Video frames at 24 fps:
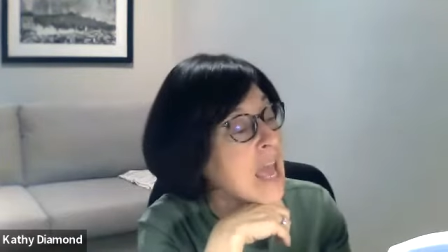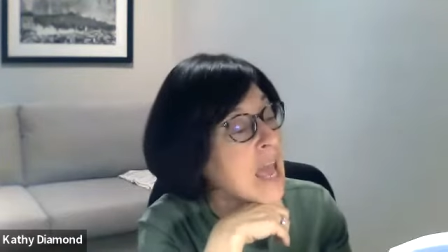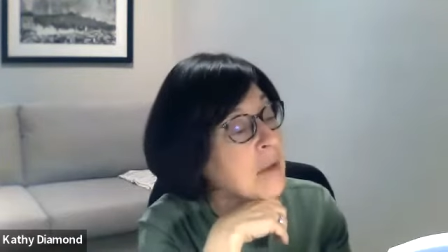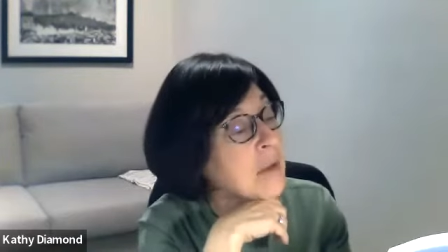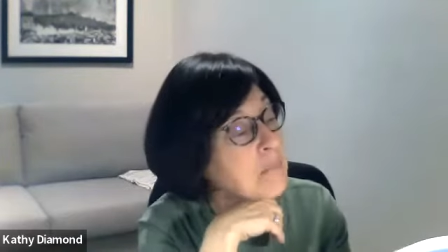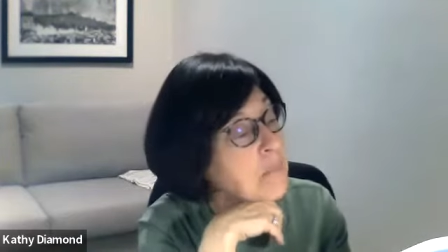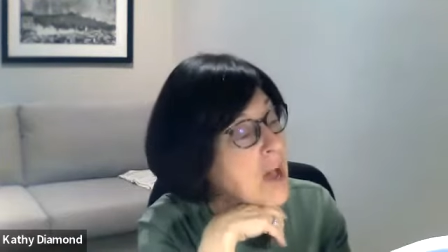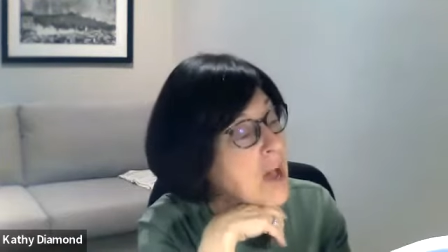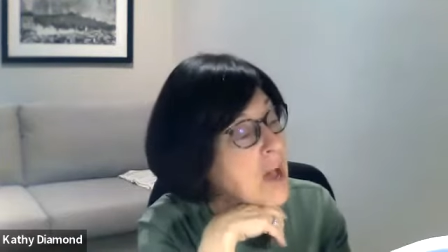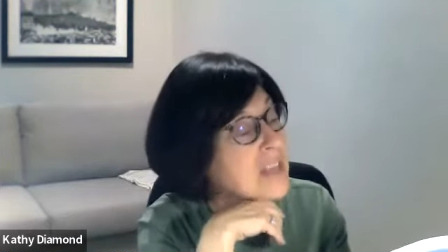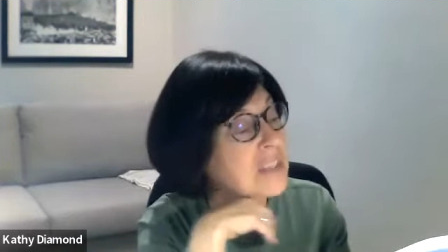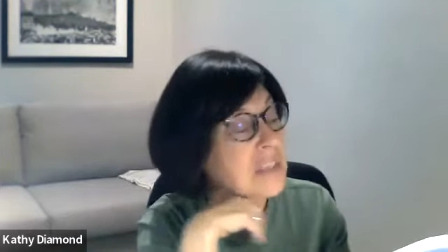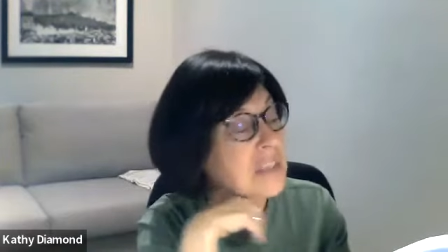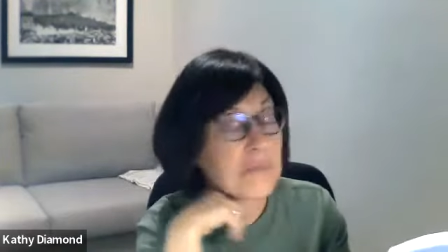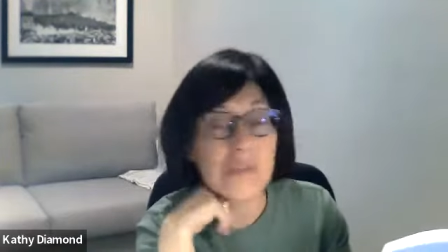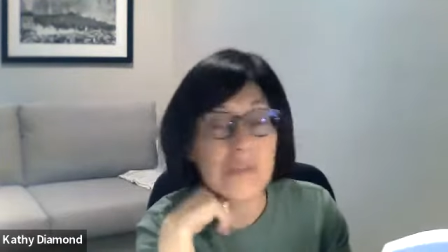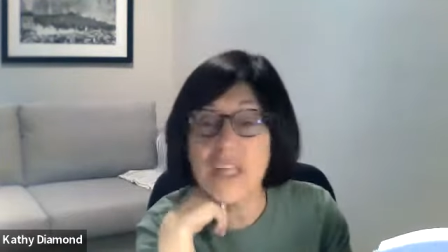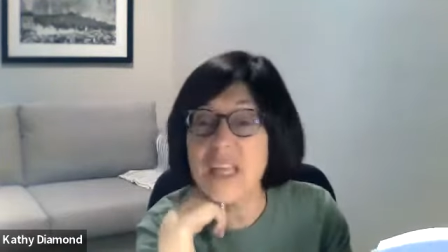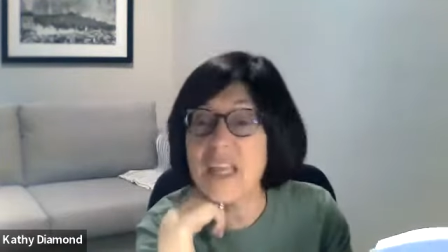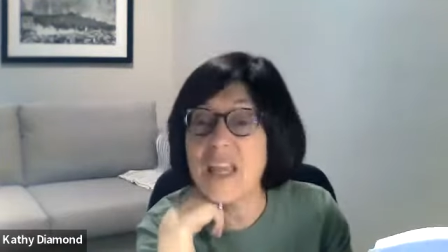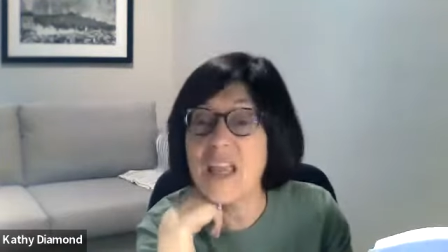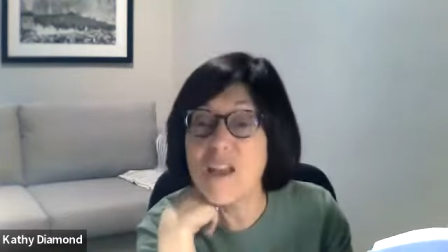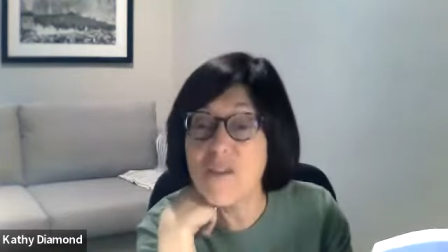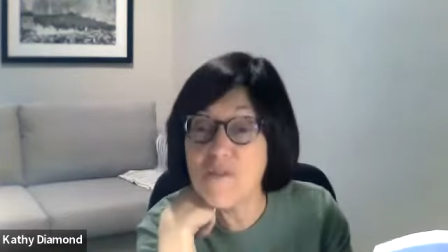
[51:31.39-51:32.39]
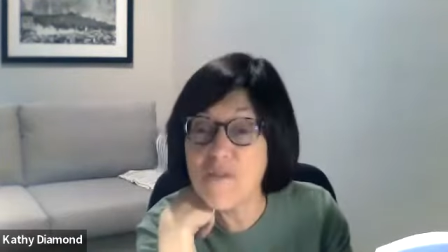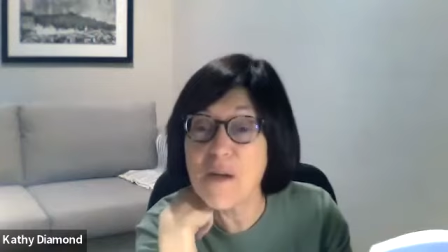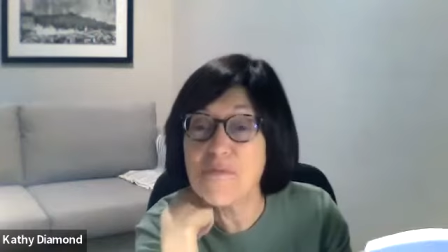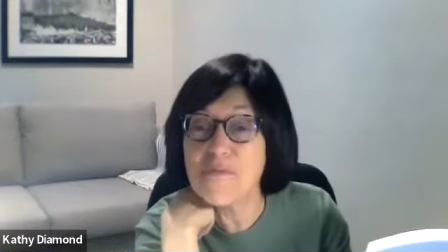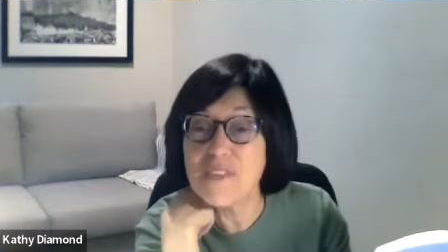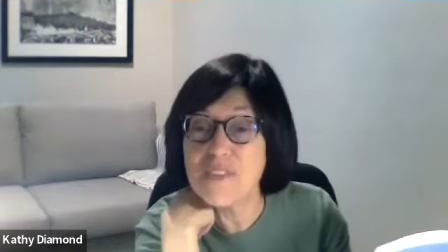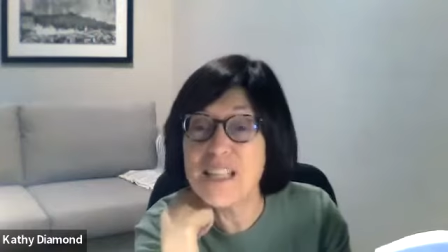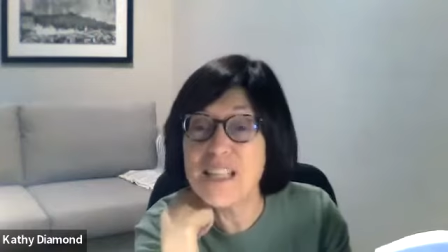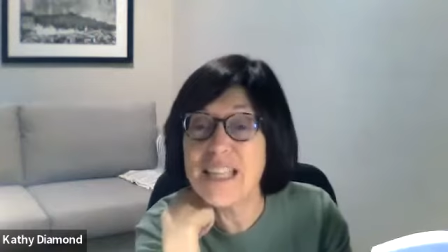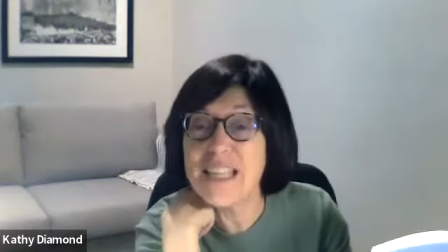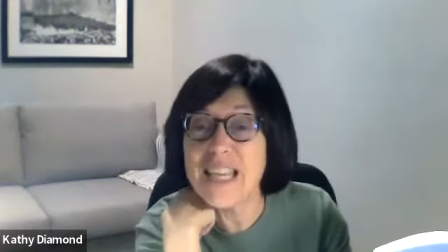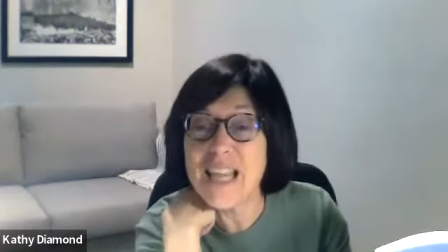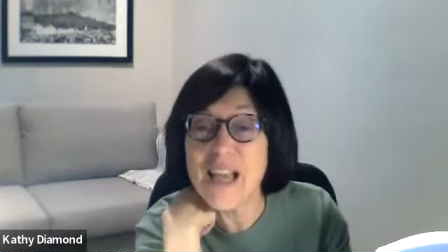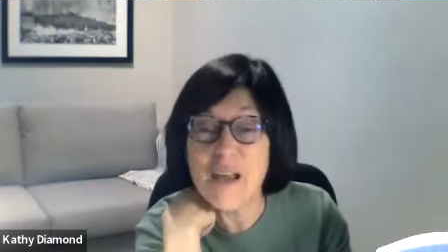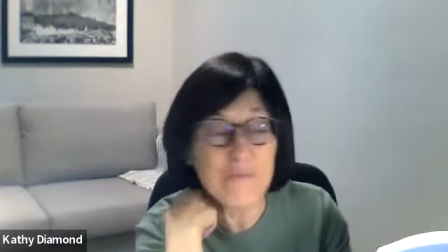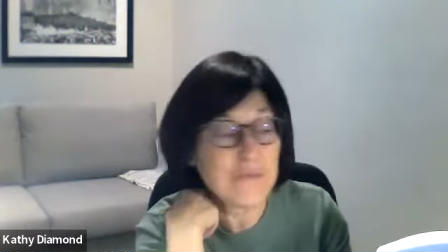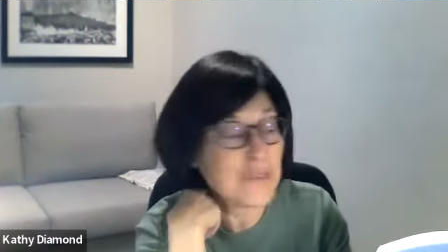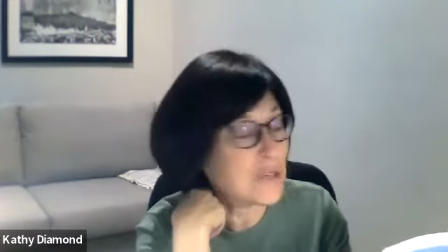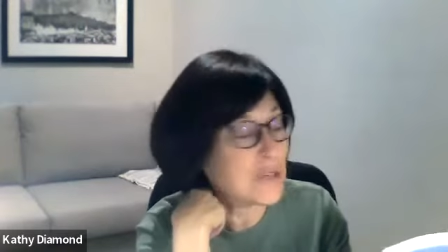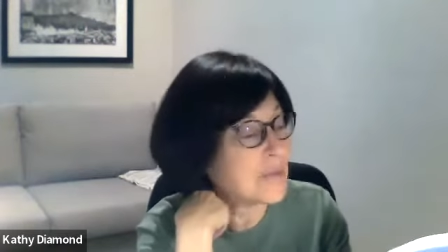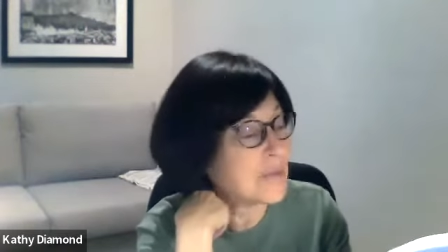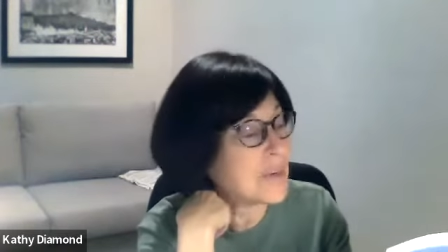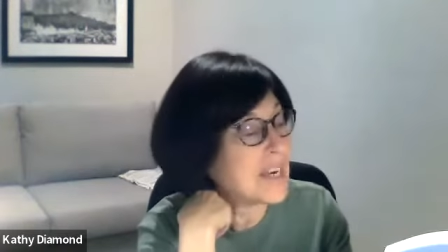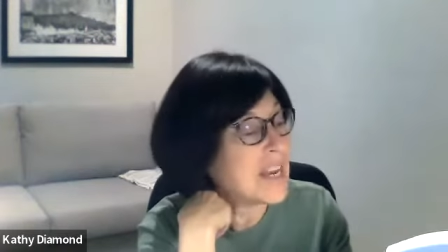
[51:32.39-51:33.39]
and possibly, if I'm feeling up
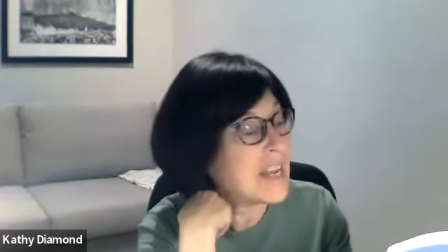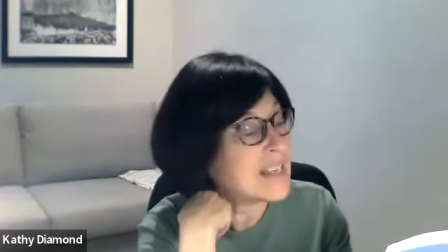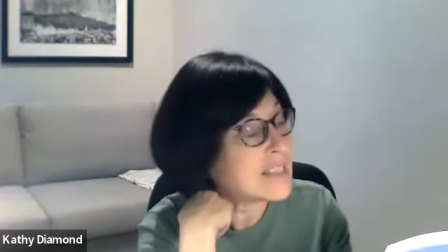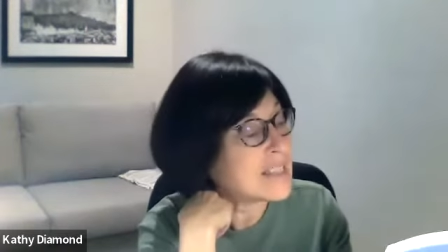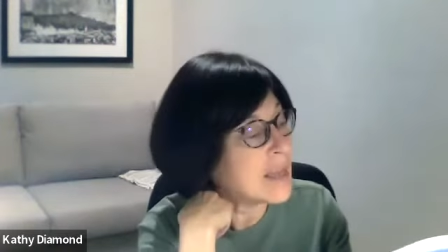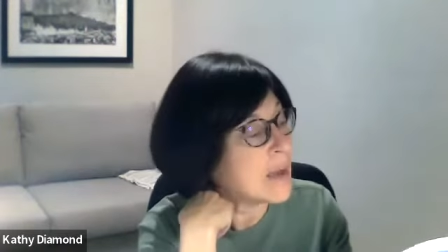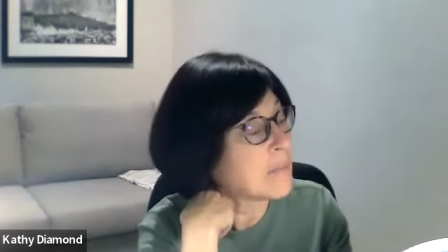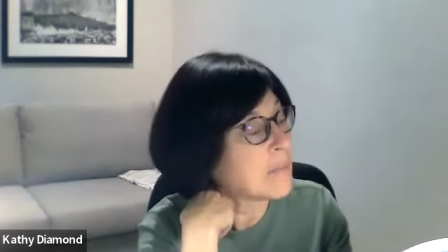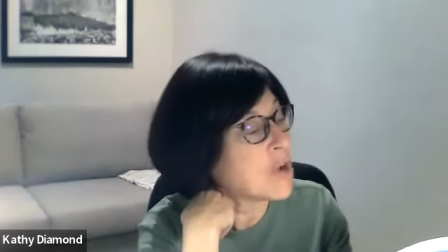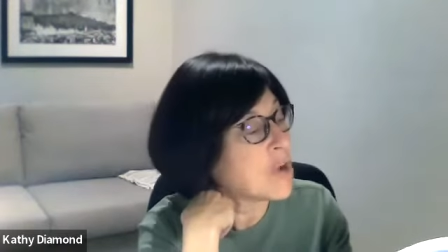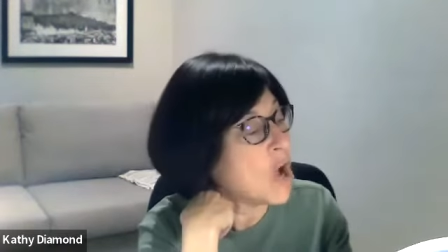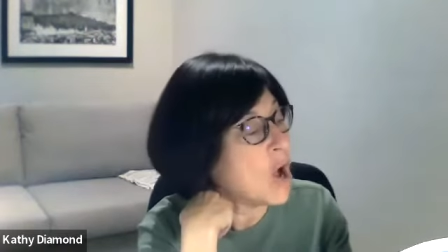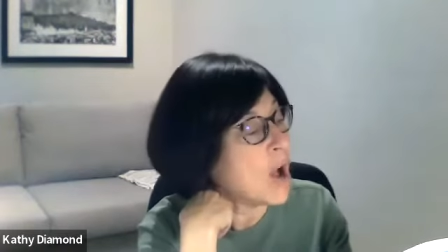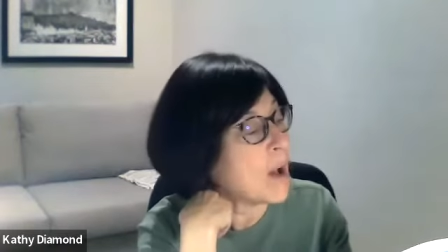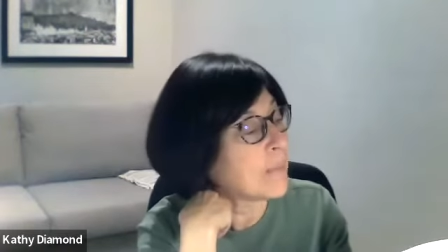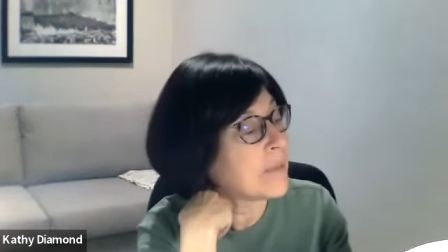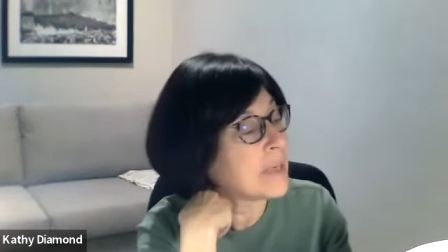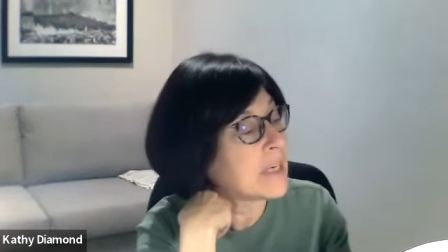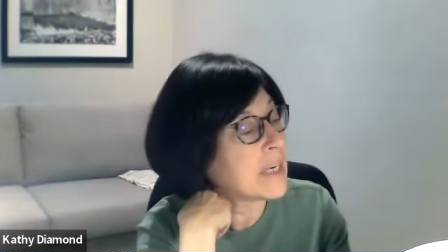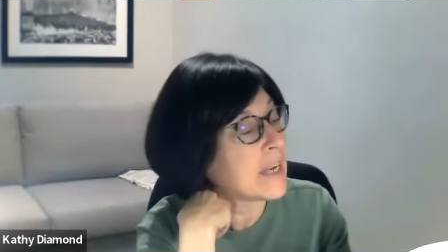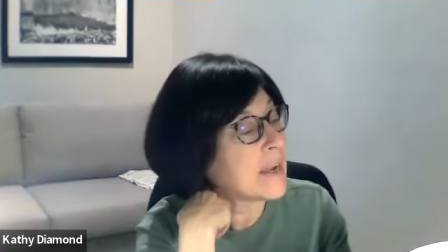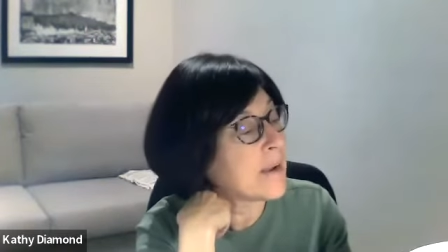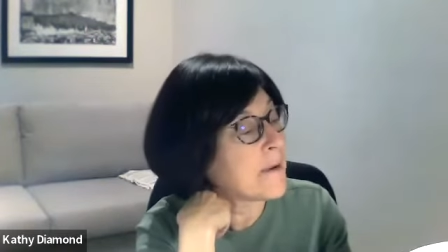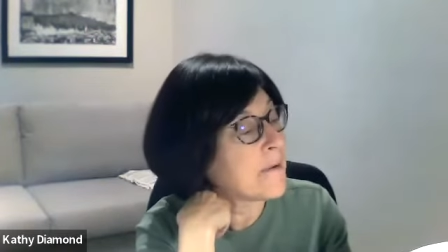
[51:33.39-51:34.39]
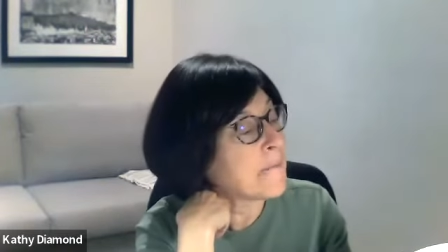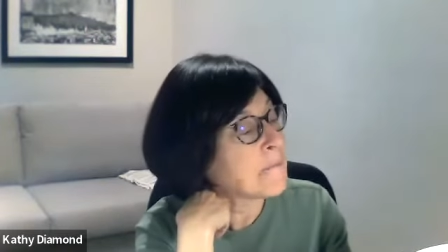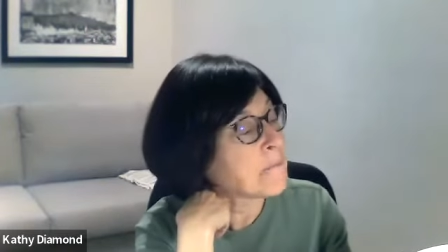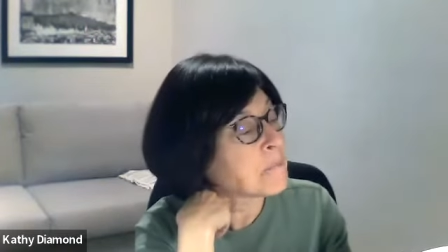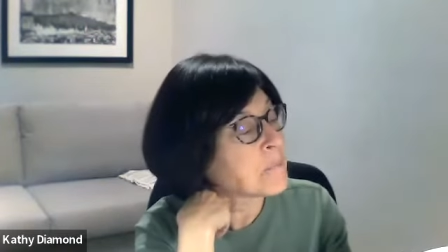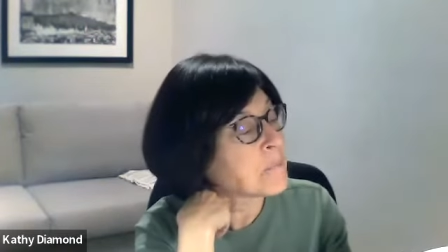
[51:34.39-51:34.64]
to it, some comedy.